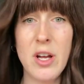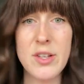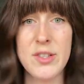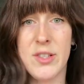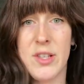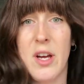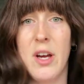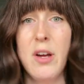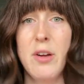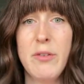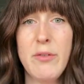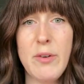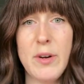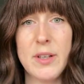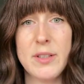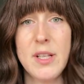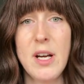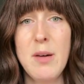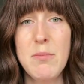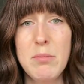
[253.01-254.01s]
So for
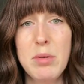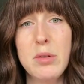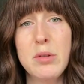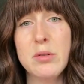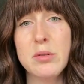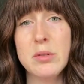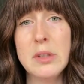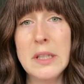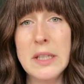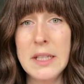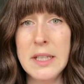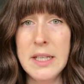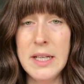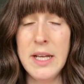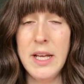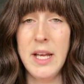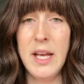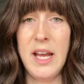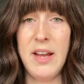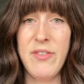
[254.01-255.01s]
example,
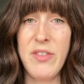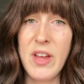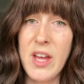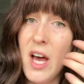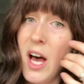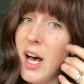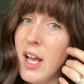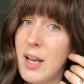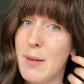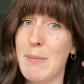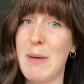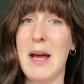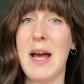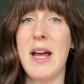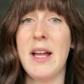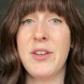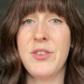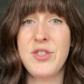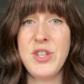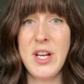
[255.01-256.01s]
if the colour
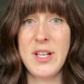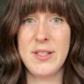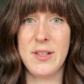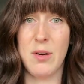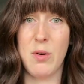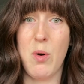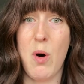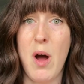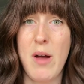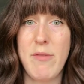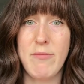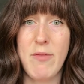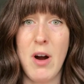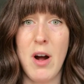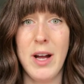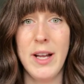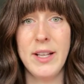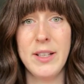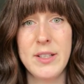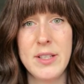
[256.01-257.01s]
match isn't quite
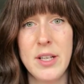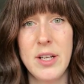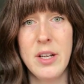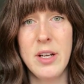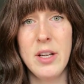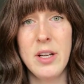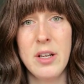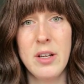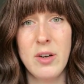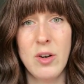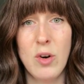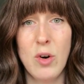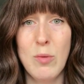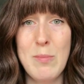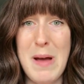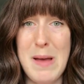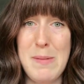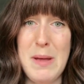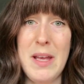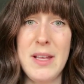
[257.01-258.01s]
right, or
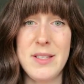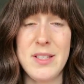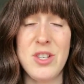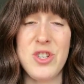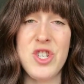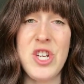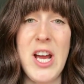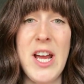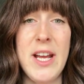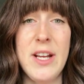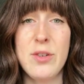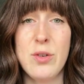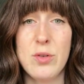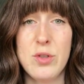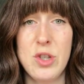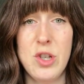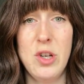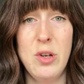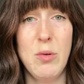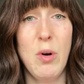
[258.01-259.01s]
maybe is a shade or
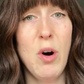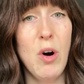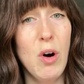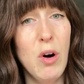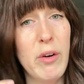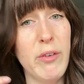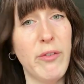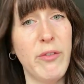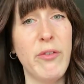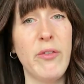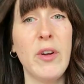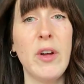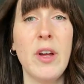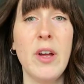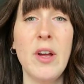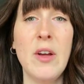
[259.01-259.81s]
two off,